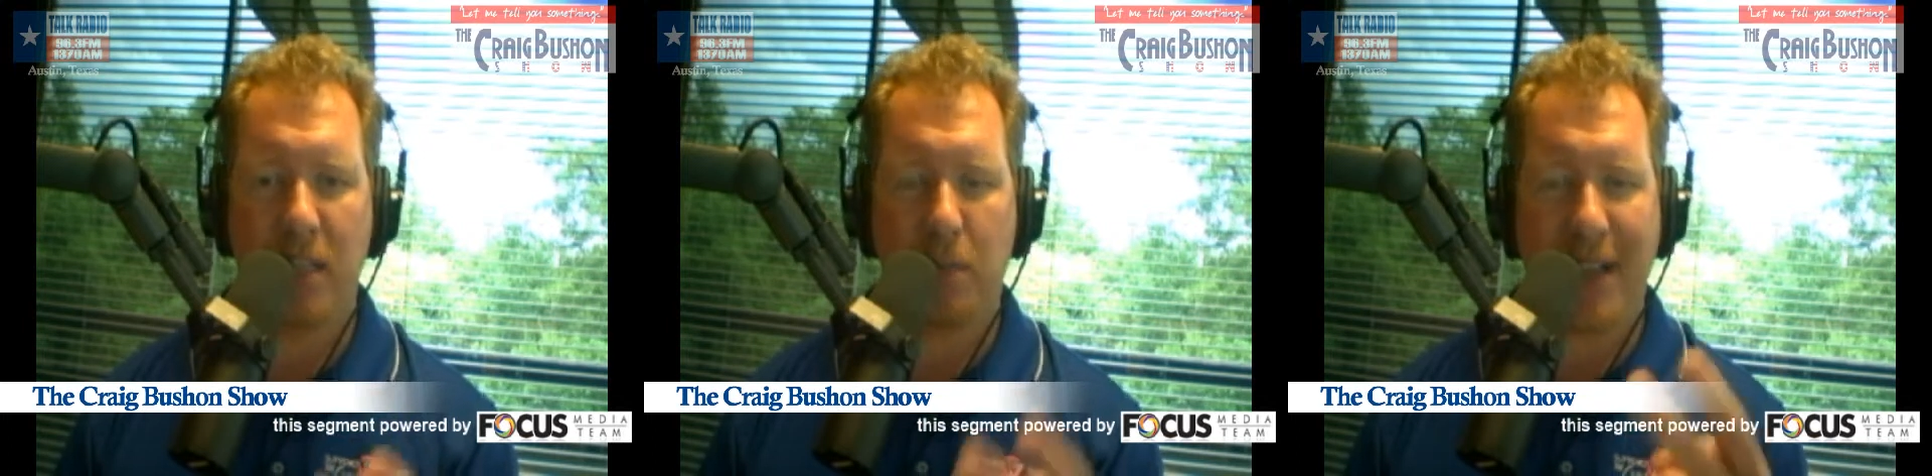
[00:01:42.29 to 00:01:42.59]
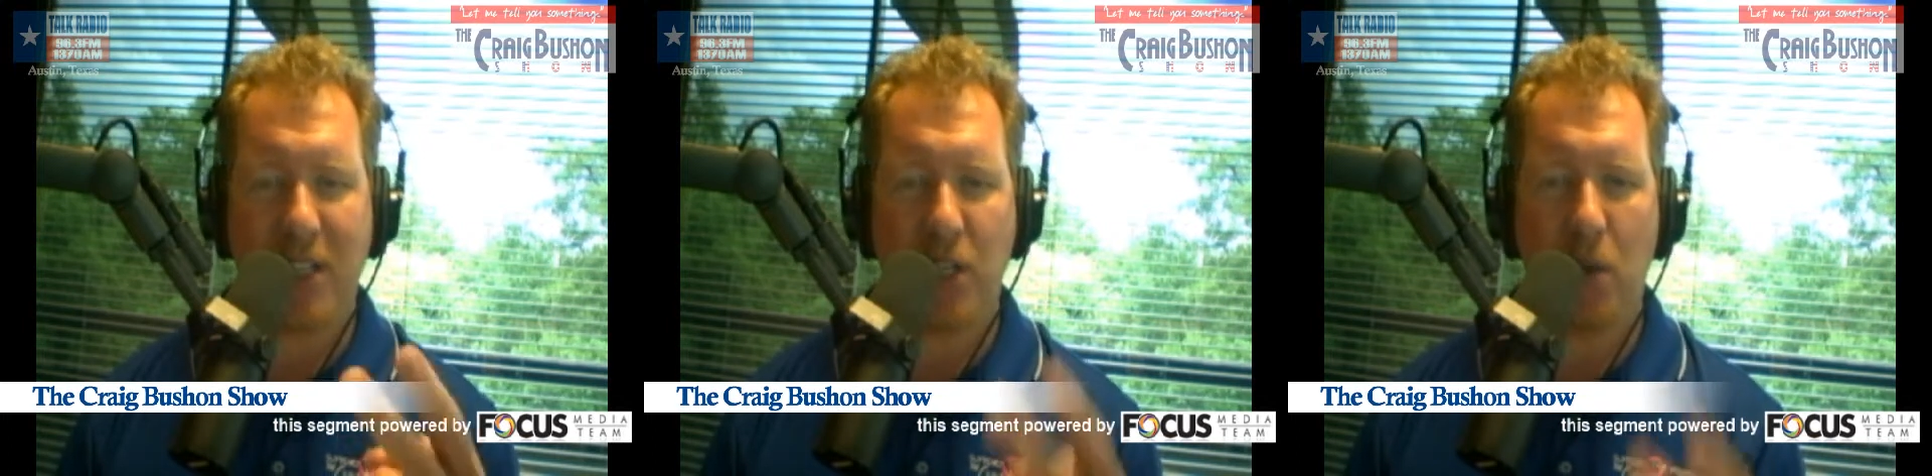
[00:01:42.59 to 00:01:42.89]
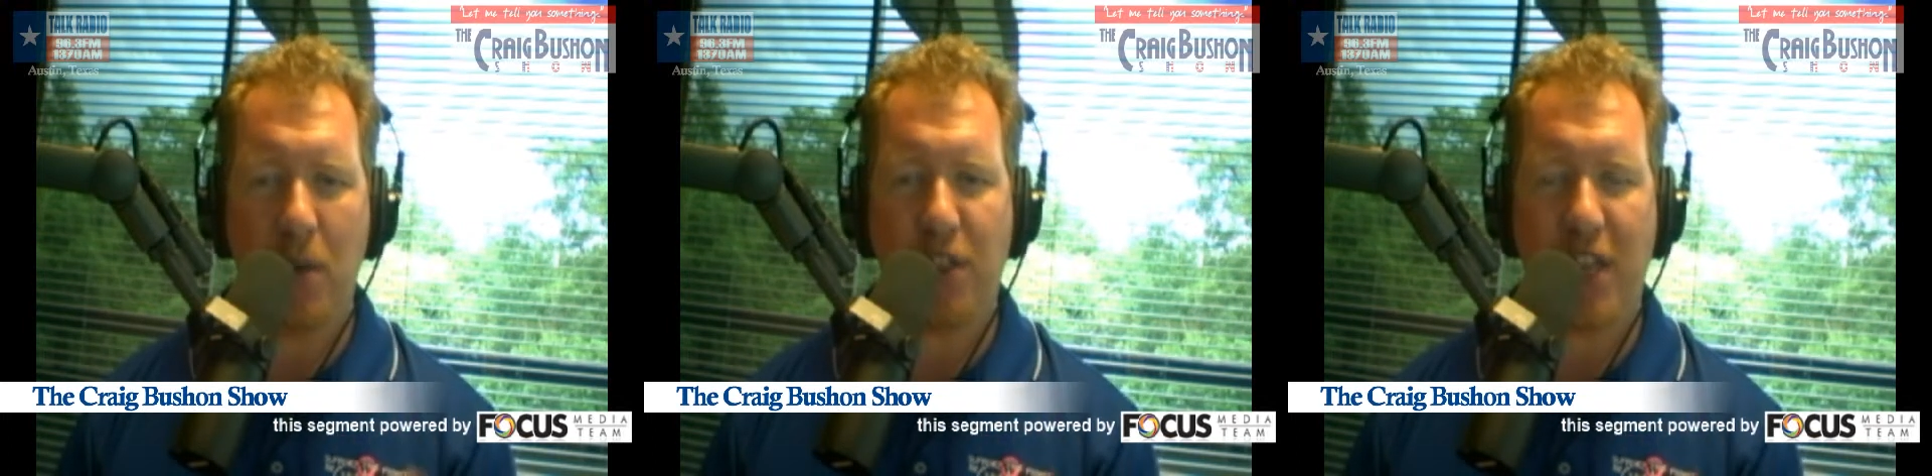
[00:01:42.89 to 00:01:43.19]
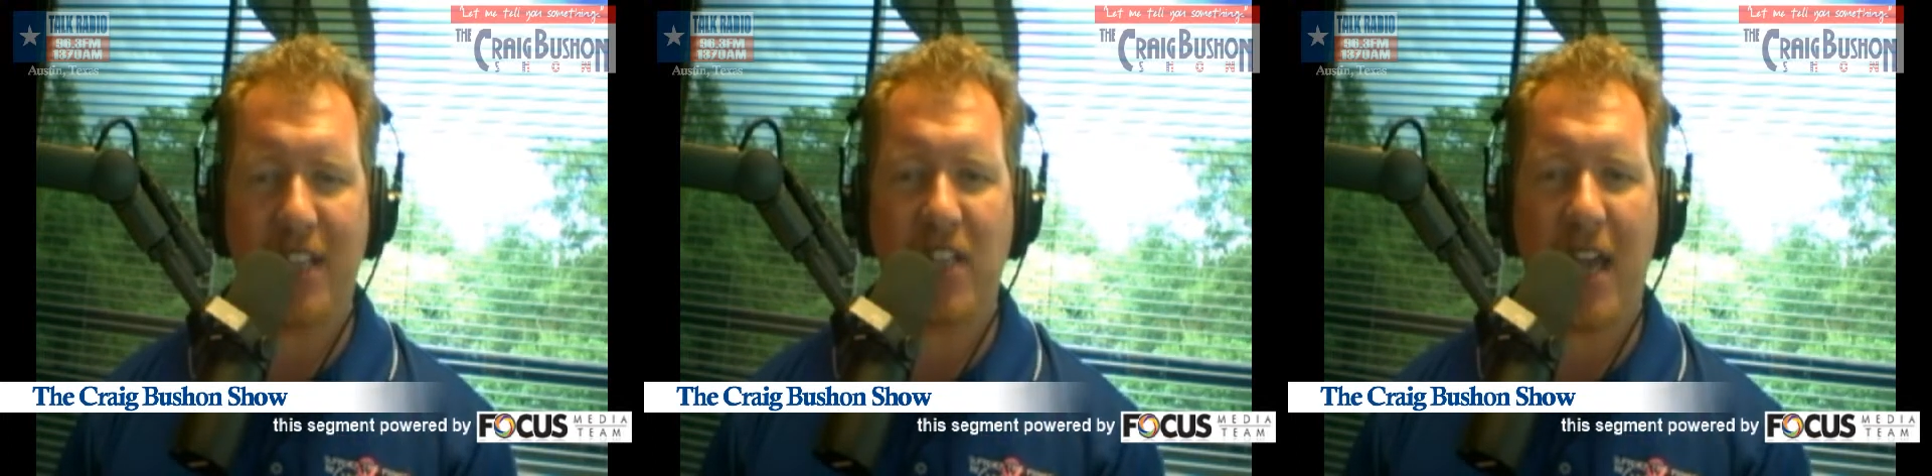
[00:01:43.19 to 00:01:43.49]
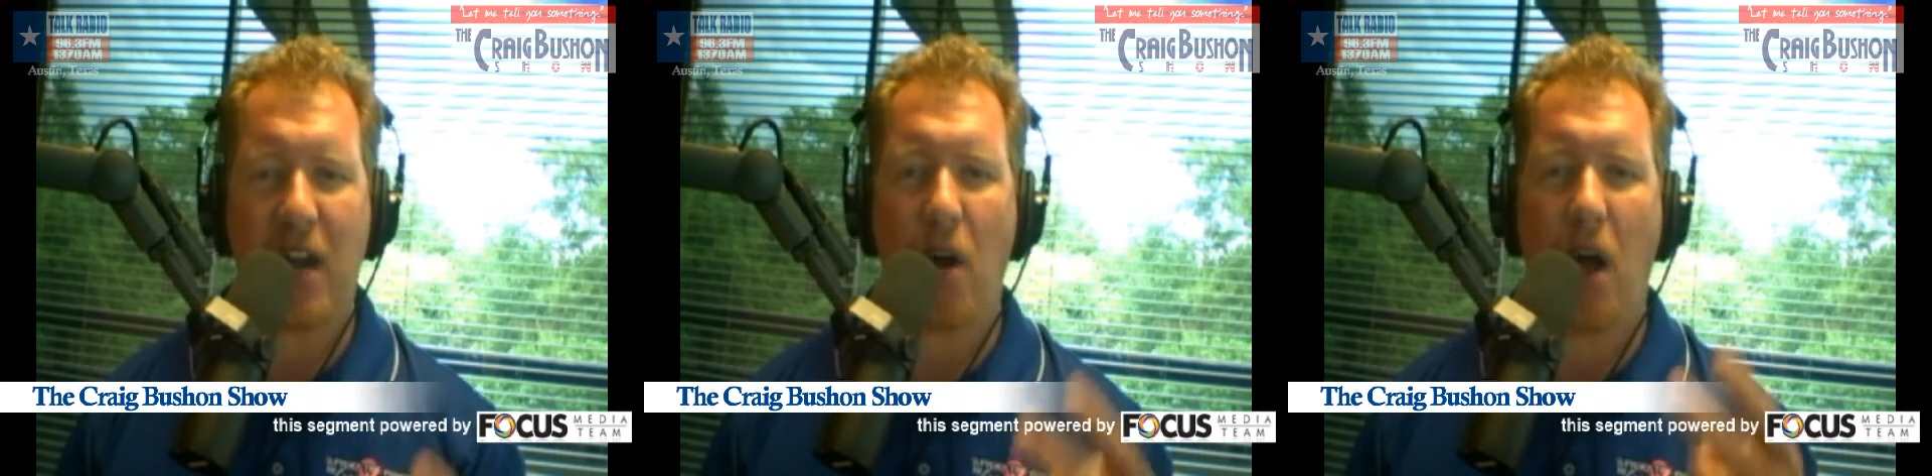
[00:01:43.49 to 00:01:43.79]
by doing things that
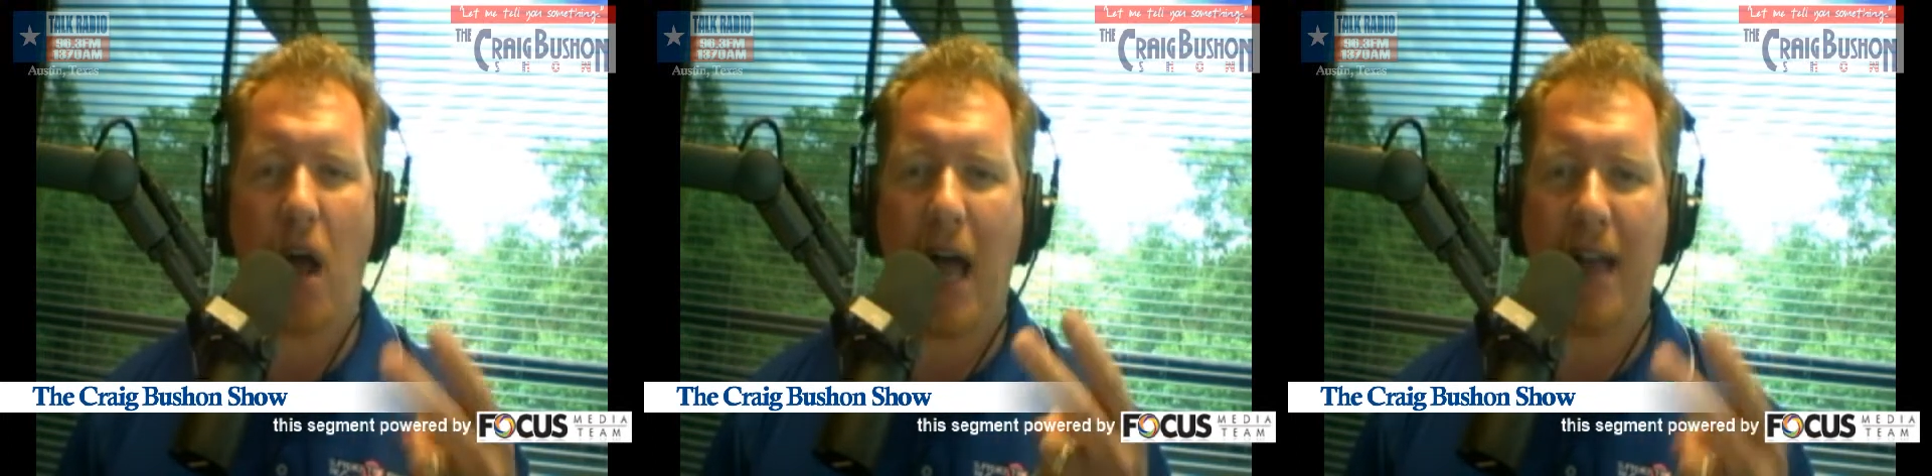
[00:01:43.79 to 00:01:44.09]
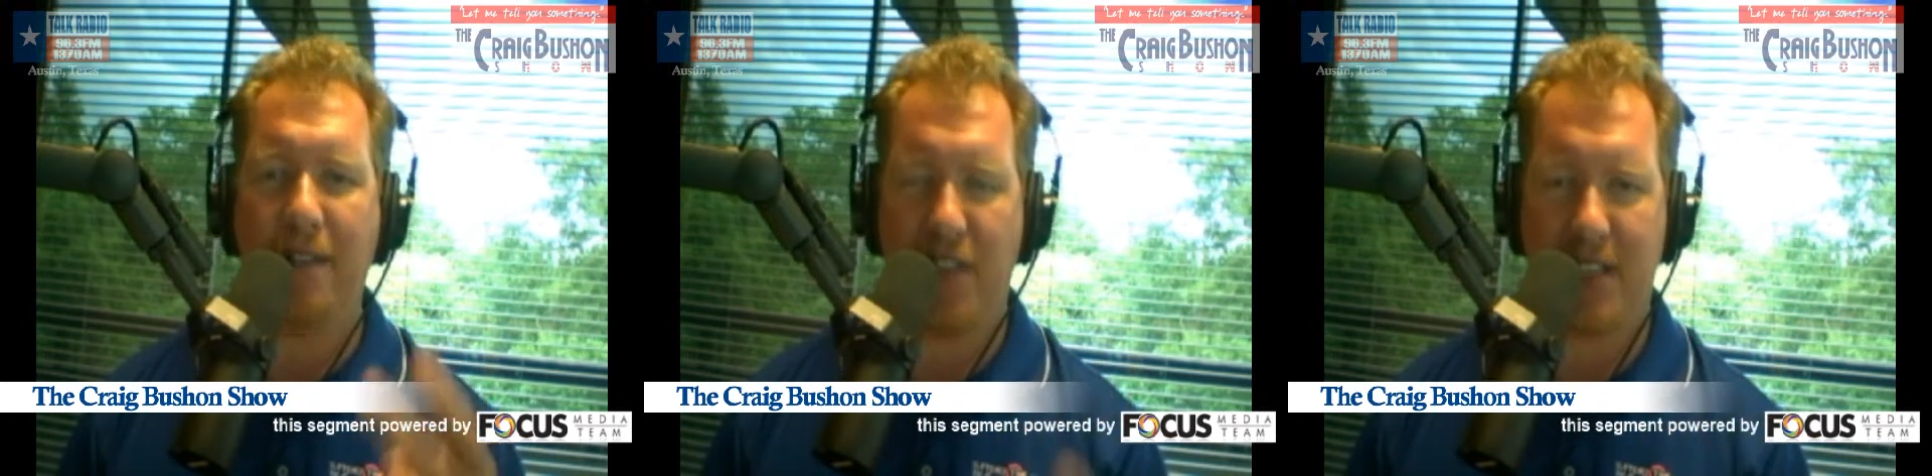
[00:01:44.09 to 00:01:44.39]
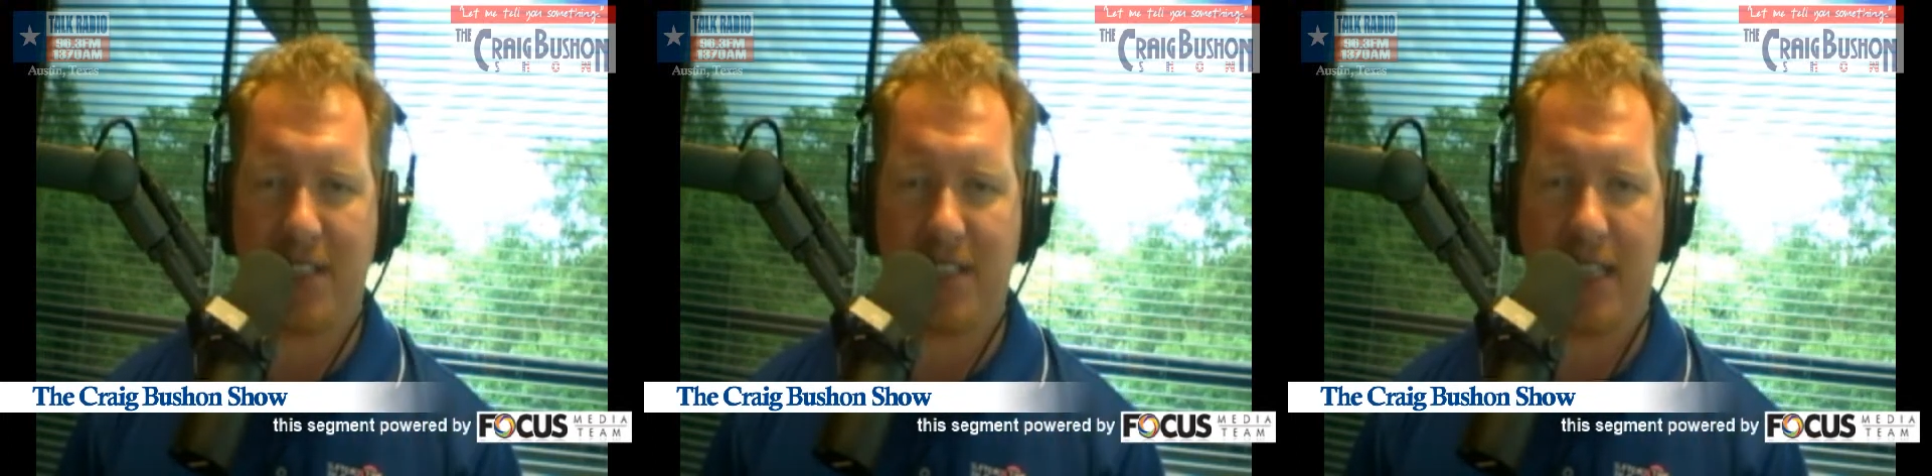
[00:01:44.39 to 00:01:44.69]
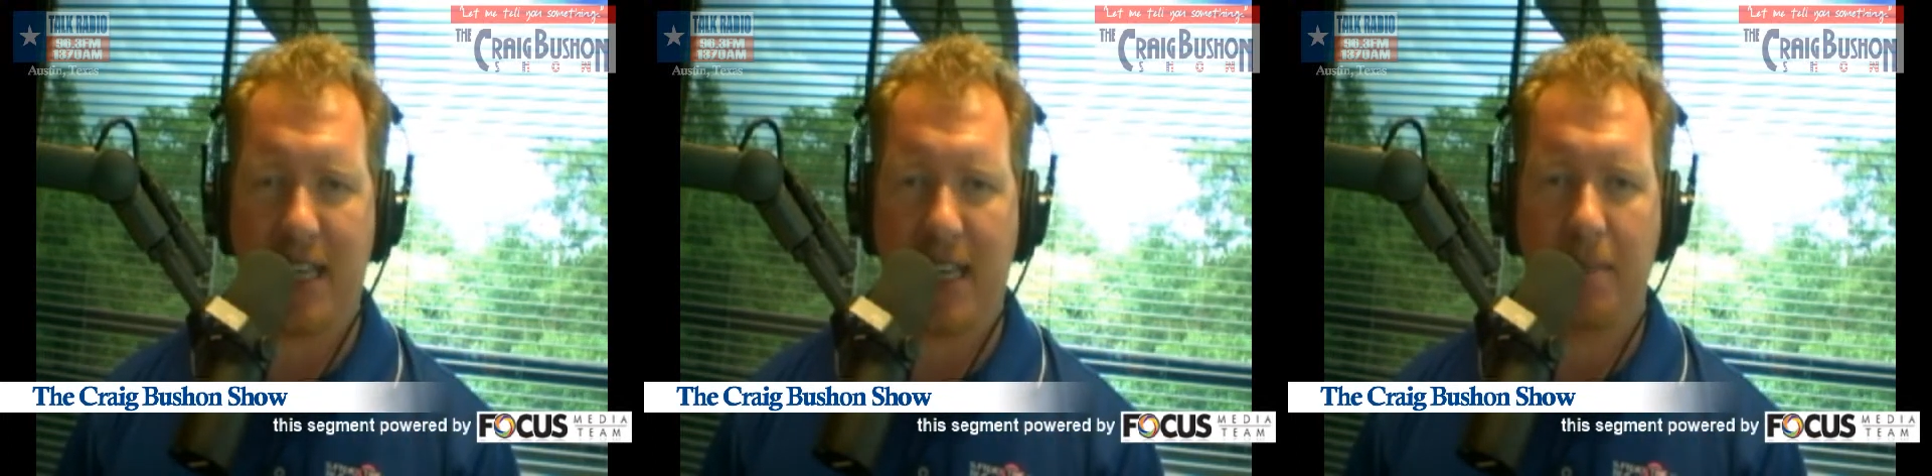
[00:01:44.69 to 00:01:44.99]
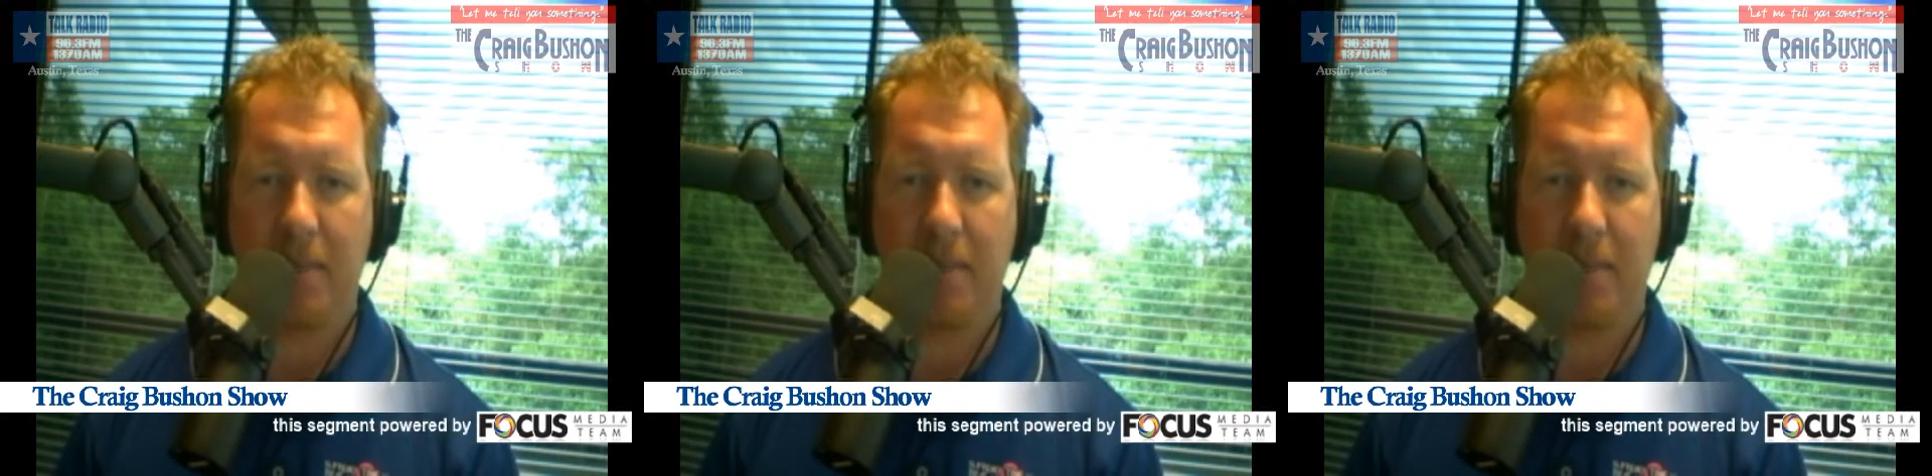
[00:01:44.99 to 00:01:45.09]
are obviously